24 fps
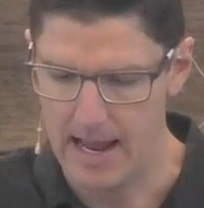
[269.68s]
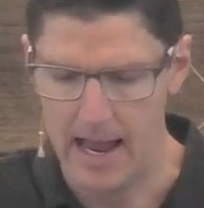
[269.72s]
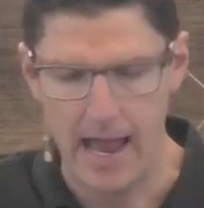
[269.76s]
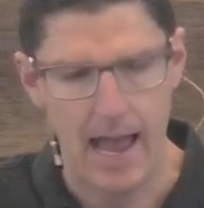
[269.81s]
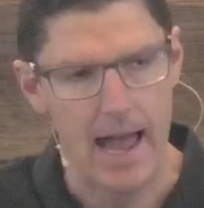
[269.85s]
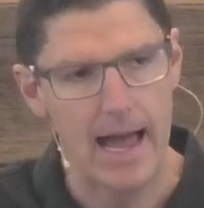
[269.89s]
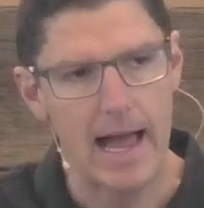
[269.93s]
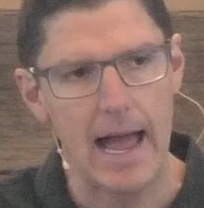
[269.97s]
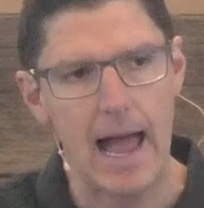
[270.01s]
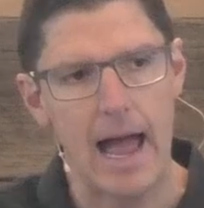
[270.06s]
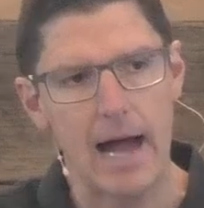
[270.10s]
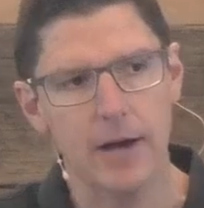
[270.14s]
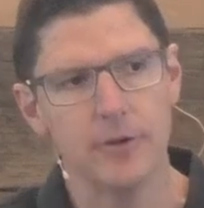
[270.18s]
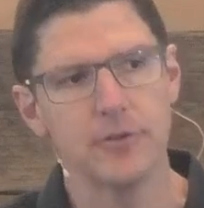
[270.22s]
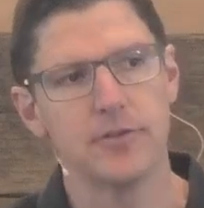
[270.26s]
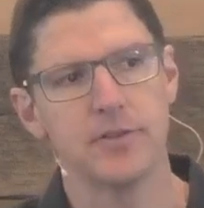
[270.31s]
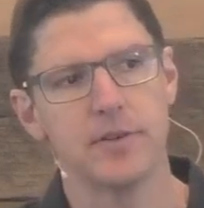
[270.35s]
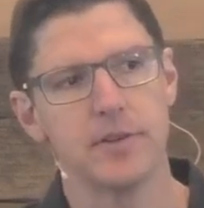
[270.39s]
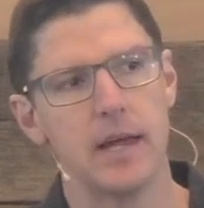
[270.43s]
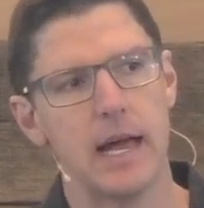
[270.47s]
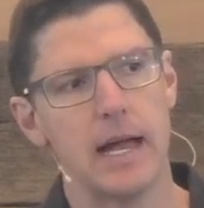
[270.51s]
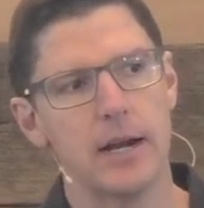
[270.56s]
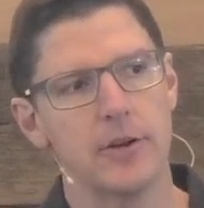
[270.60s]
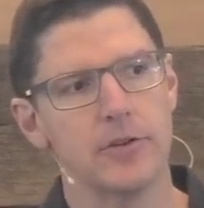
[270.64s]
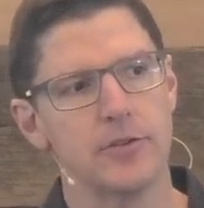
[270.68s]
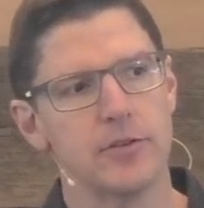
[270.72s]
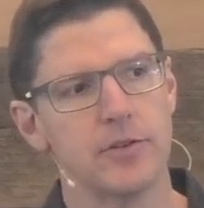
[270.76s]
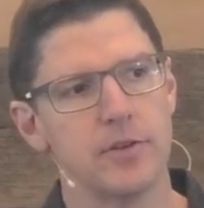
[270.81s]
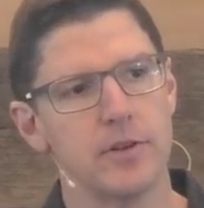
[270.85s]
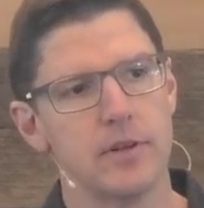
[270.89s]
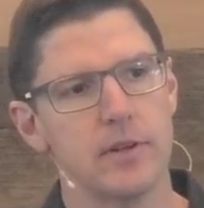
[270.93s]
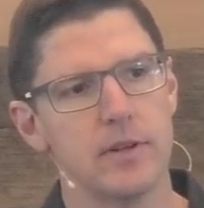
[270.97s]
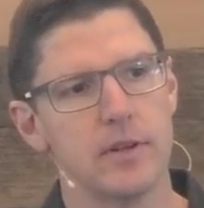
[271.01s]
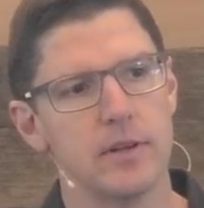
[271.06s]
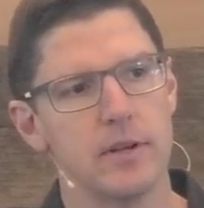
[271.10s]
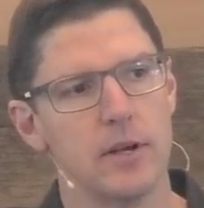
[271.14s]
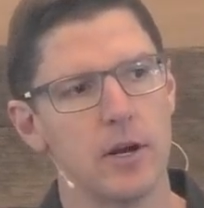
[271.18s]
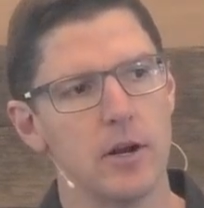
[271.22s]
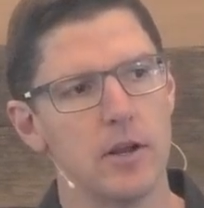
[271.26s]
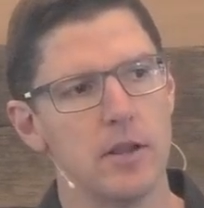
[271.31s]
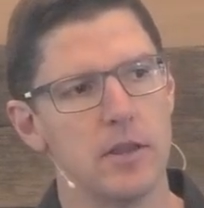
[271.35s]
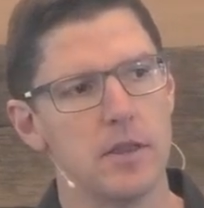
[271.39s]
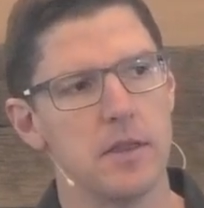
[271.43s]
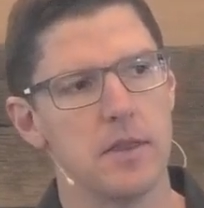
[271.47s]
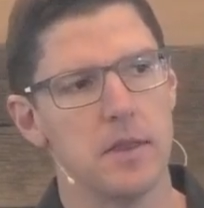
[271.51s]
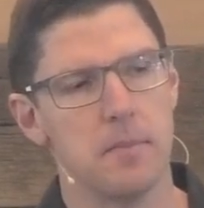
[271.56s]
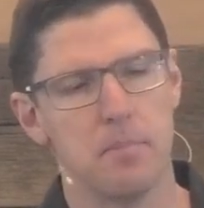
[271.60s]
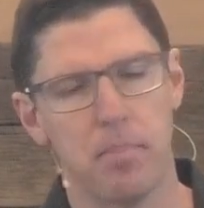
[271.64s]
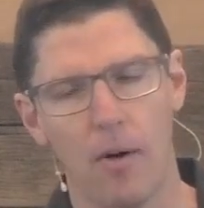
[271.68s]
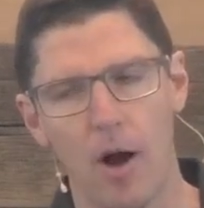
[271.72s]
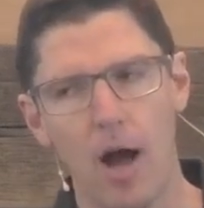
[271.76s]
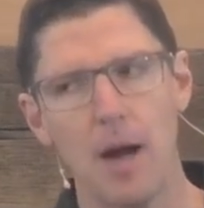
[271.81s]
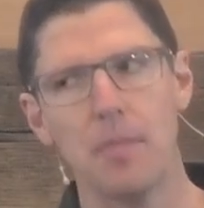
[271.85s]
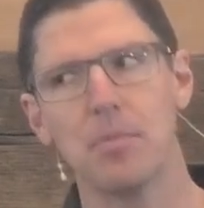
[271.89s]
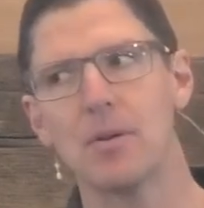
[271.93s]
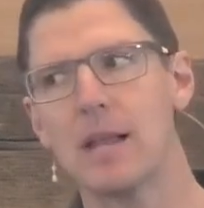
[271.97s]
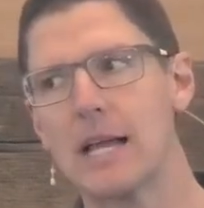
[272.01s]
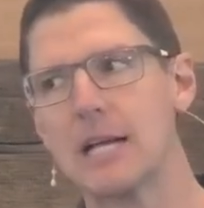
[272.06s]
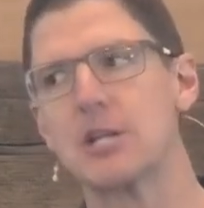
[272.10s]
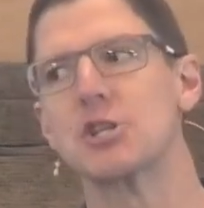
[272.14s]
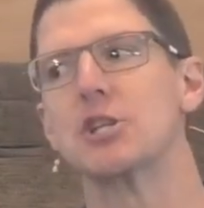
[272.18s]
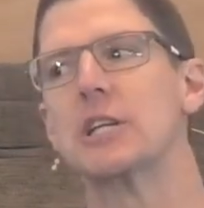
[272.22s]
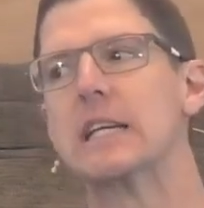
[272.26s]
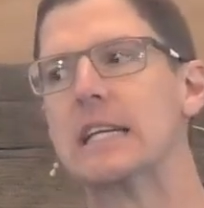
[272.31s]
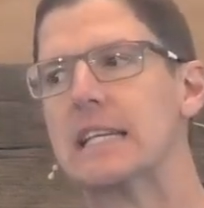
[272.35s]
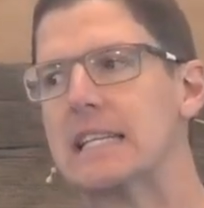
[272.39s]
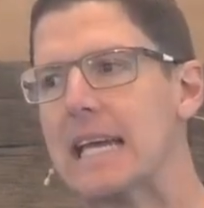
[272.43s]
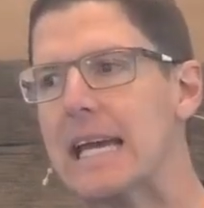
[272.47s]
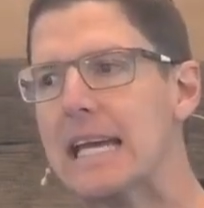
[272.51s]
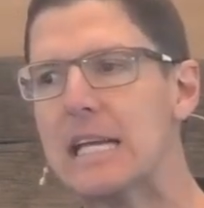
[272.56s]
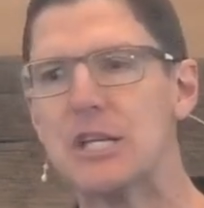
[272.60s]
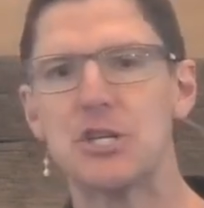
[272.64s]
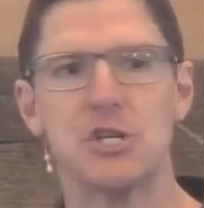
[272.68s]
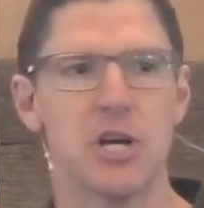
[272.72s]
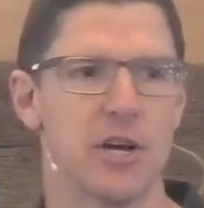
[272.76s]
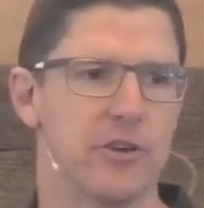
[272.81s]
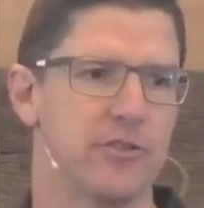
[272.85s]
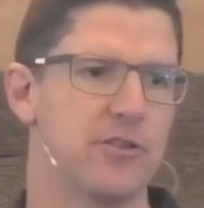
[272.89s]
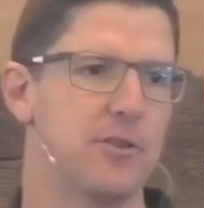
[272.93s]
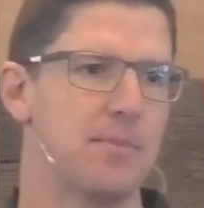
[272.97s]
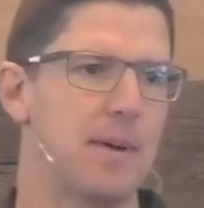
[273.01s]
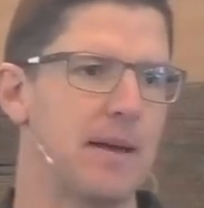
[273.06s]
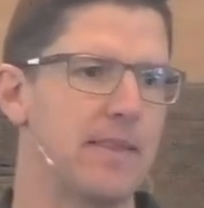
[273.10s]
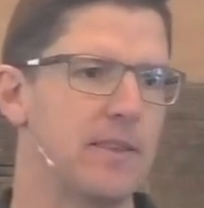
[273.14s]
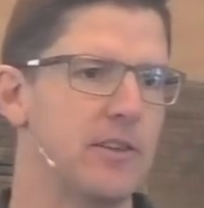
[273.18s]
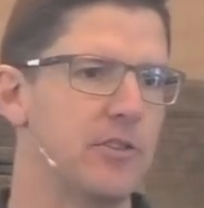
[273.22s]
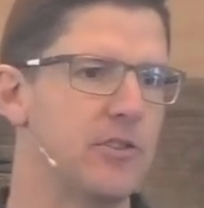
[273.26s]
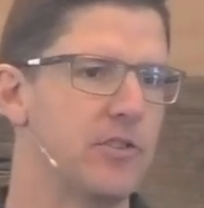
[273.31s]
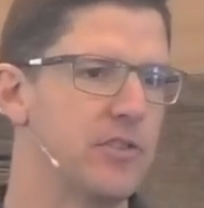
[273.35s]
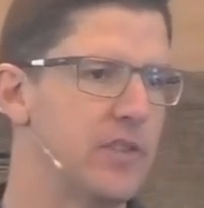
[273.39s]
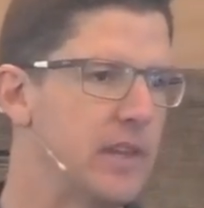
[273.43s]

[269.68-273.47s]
how, does, how does you know, the, the Bible actually teach us about this